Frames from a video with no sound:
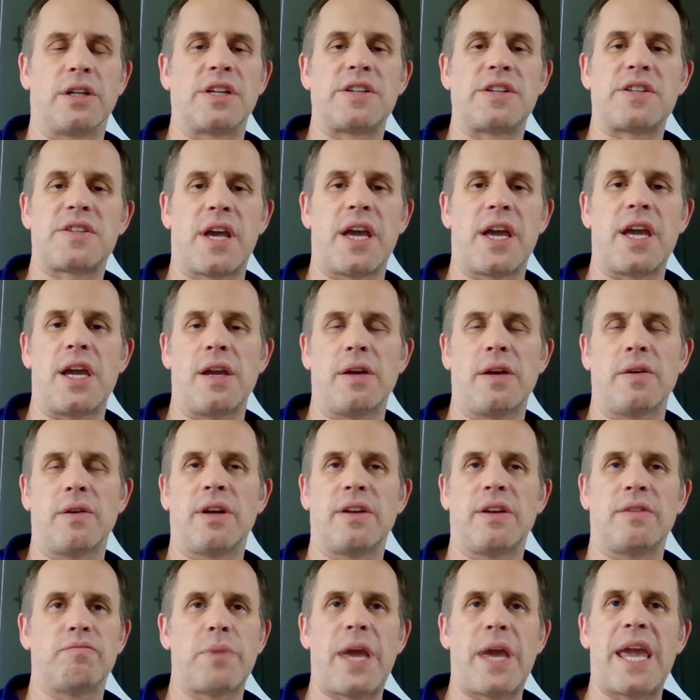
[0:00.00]
let's say
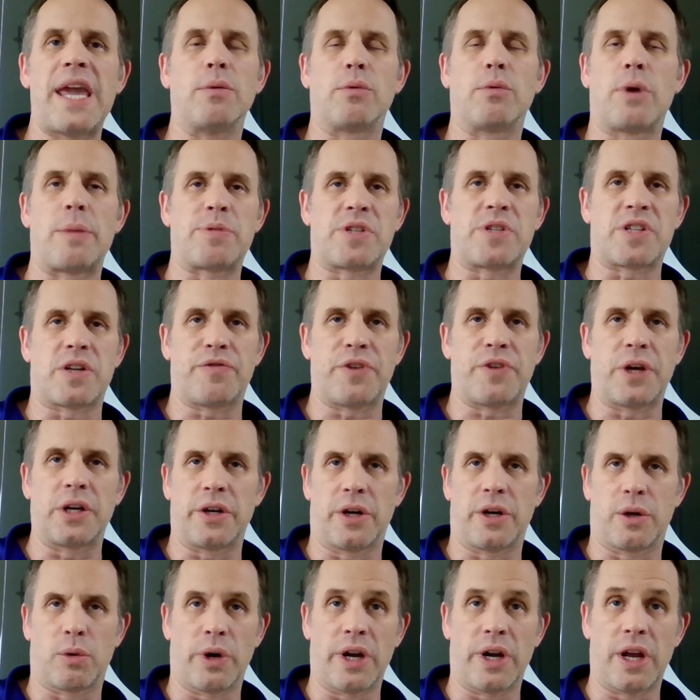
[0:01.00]
8 reps to
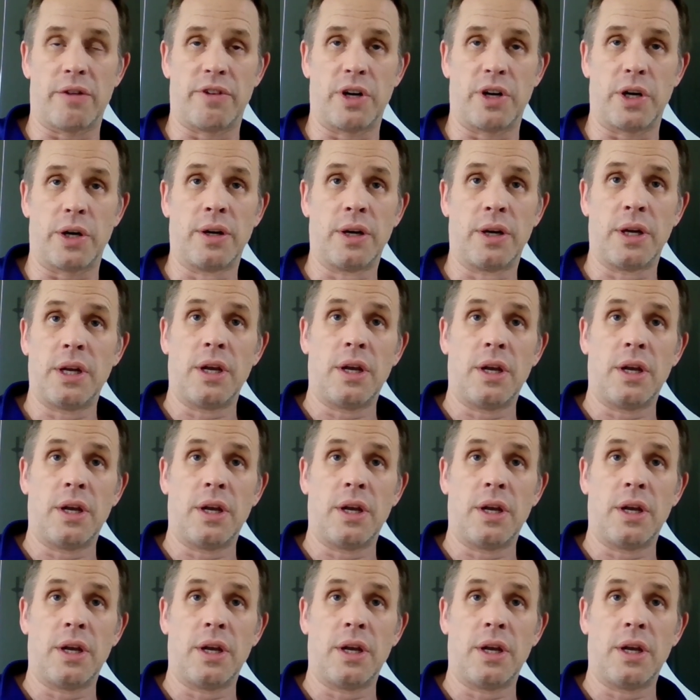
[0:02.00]
failure or whatever,